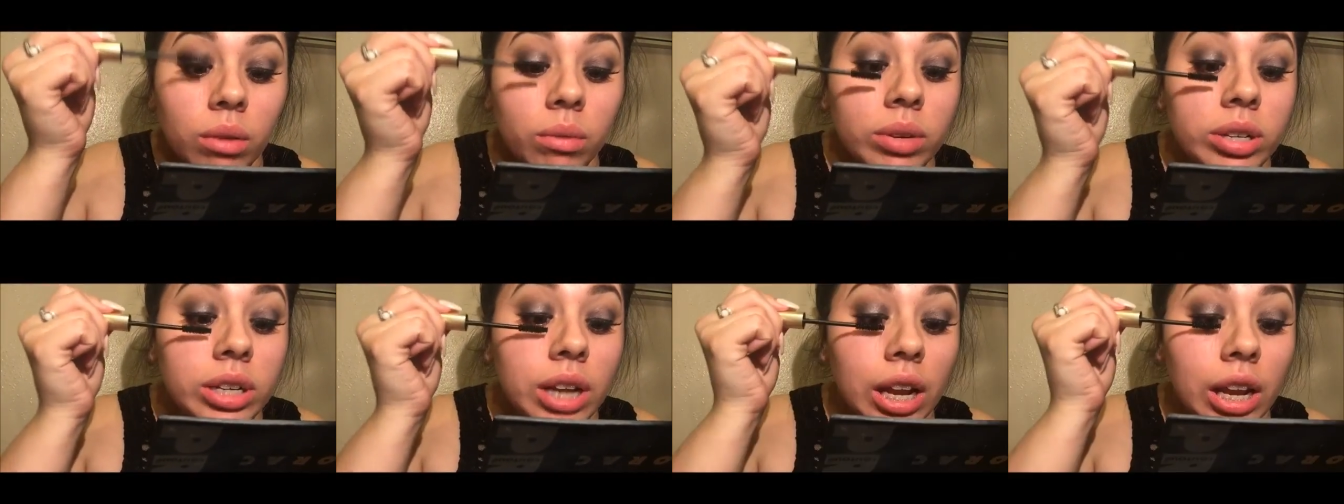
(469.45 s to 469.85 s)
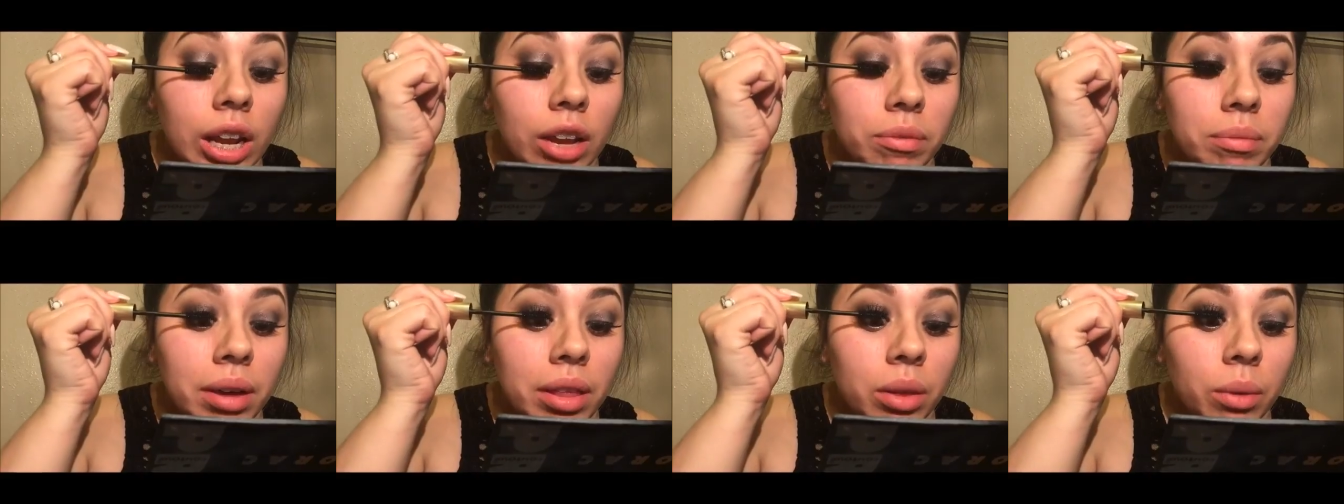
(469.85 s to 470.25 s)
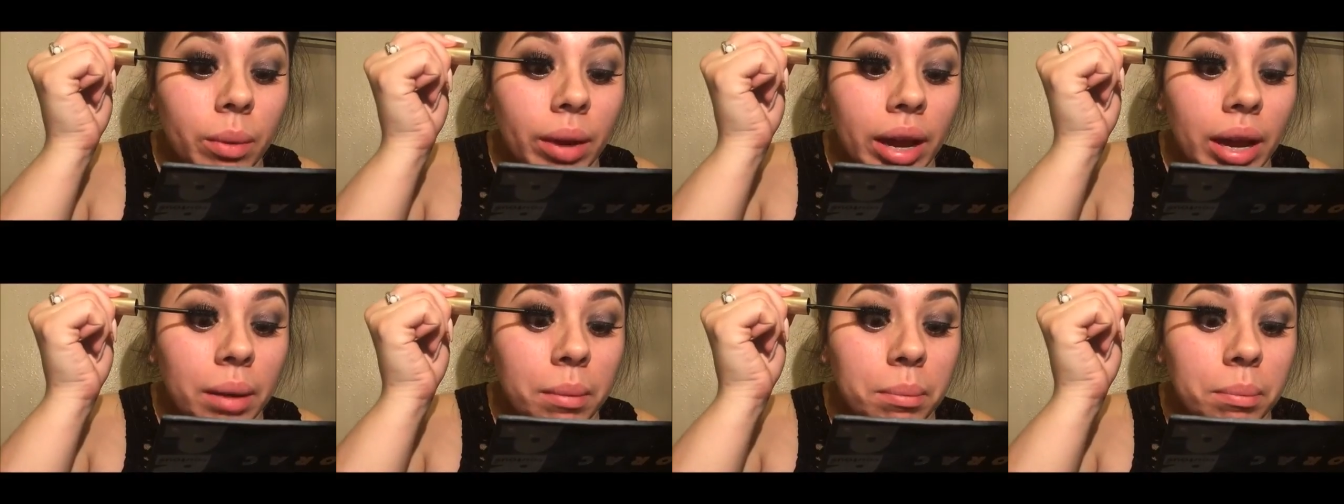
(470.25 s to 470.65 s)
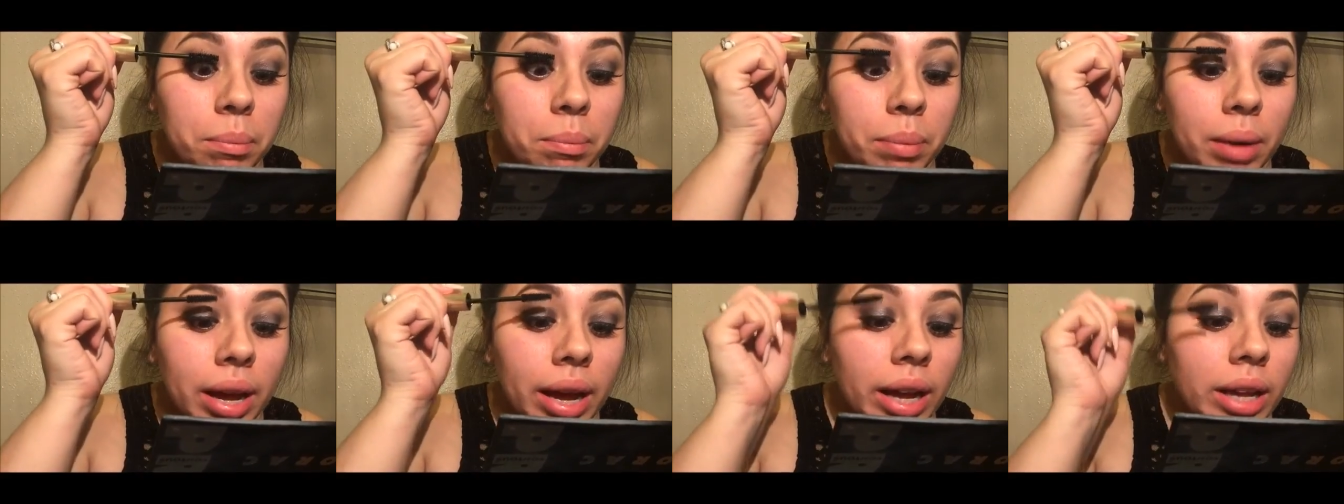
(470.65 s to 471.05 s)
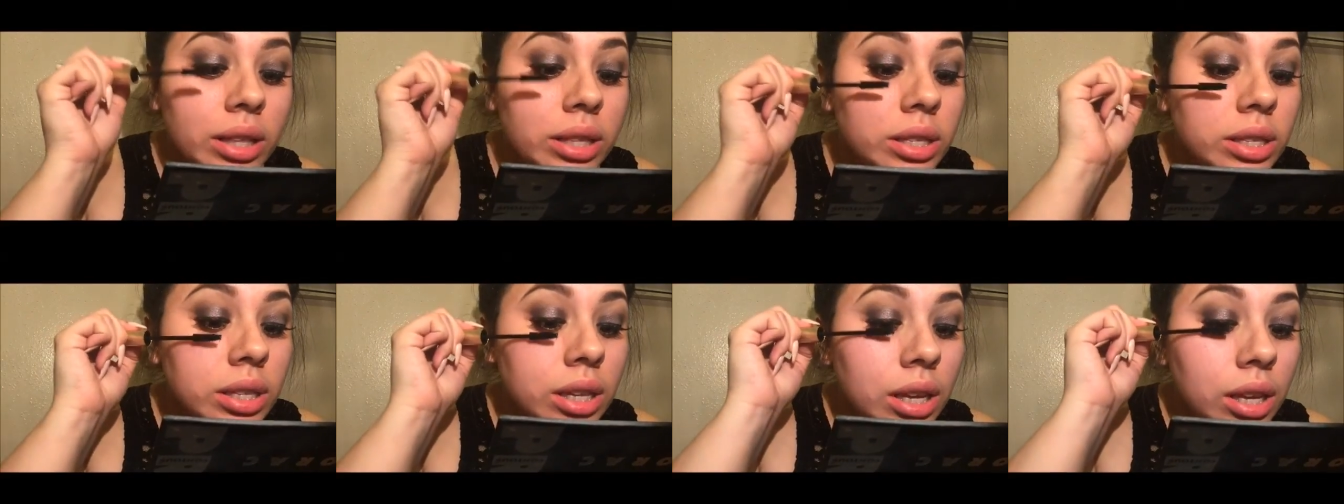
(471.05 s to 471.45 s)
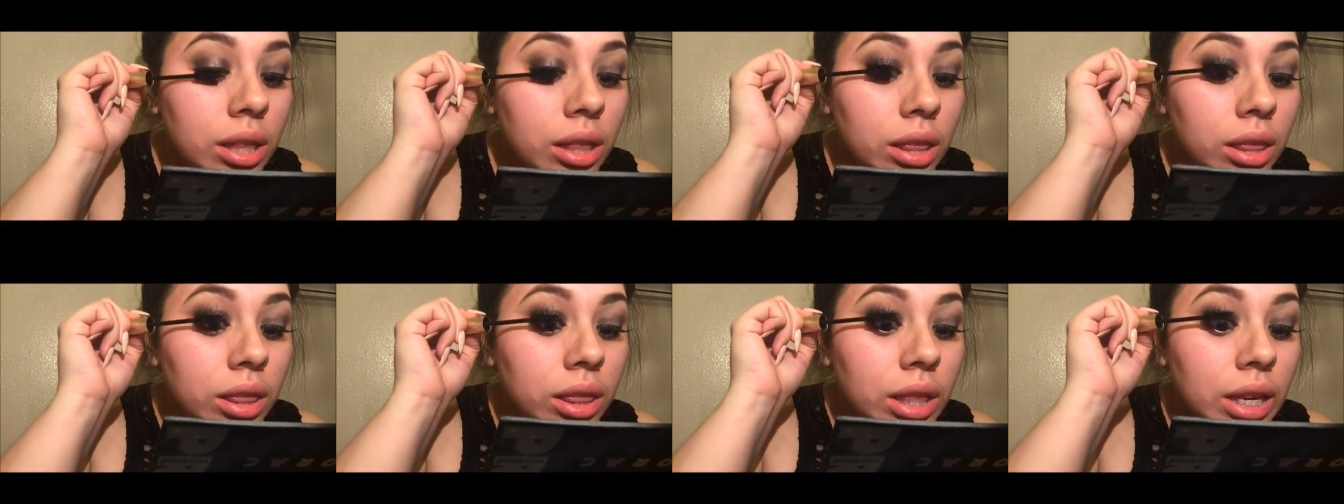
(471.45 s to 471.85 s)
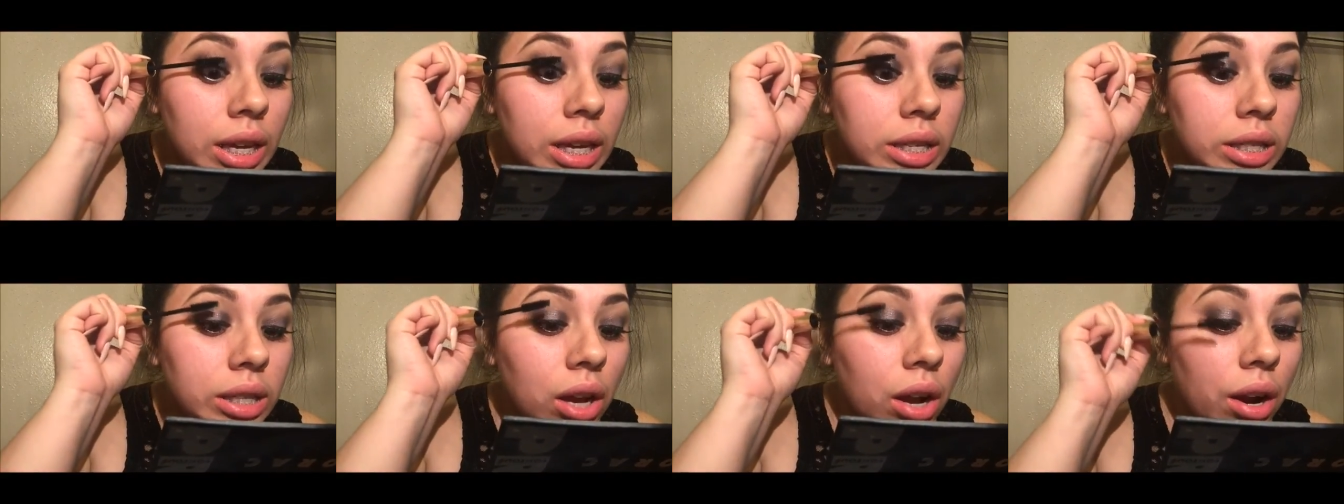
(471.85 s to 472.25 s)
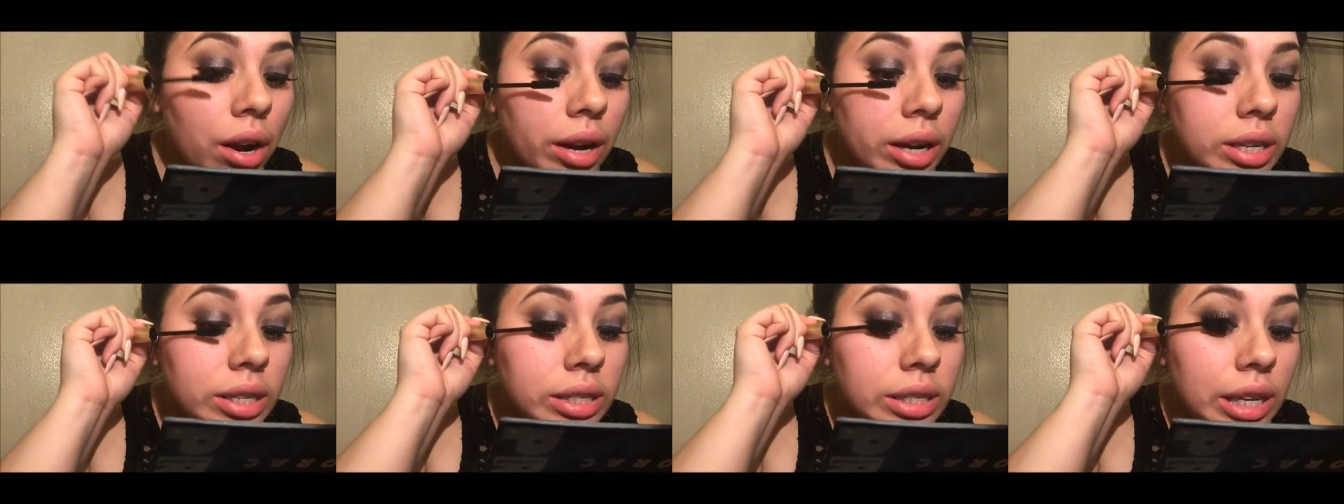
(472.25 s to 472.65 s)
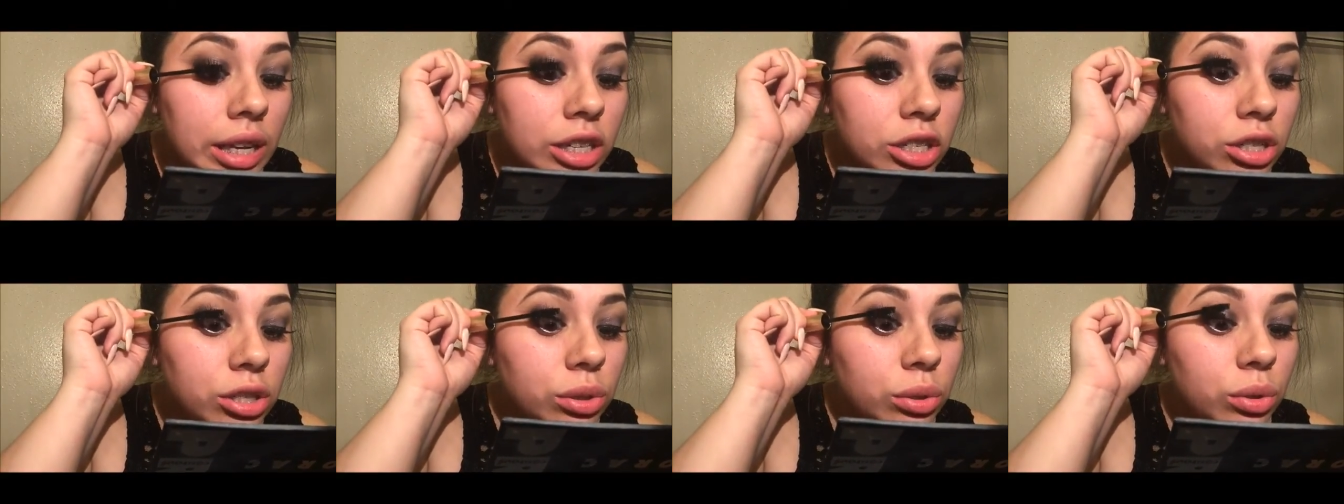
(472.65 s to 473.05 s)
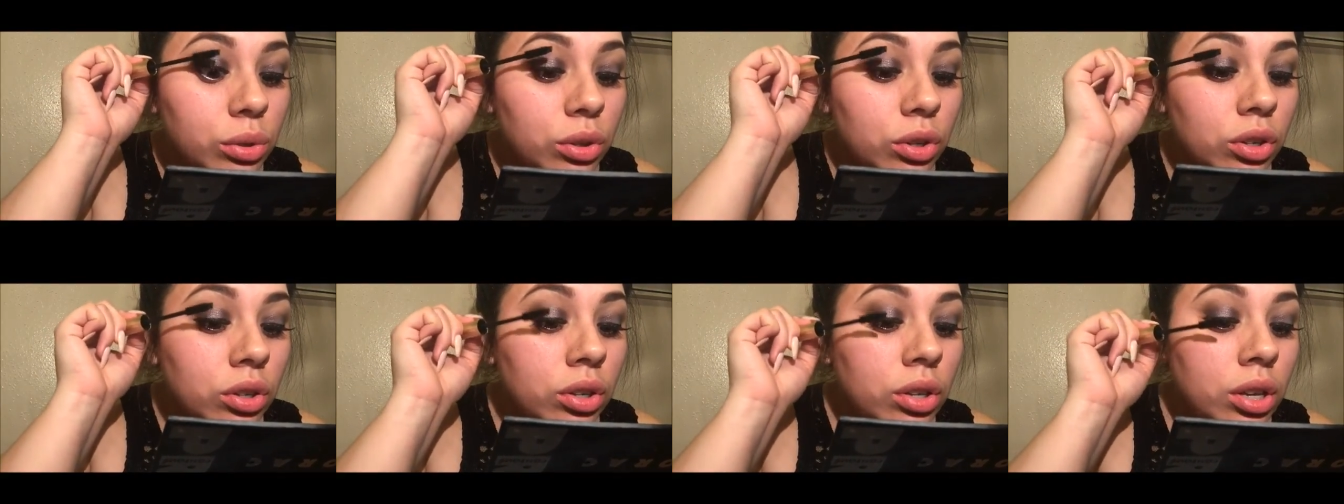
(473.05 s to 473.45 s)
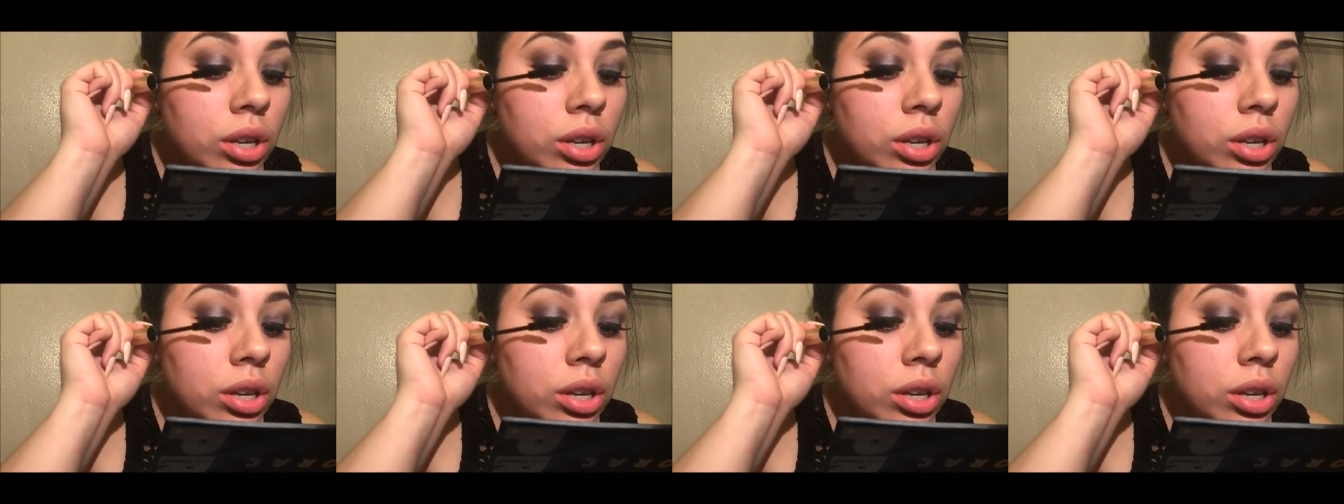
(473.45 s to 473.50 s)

which I love, by the way, but these are essential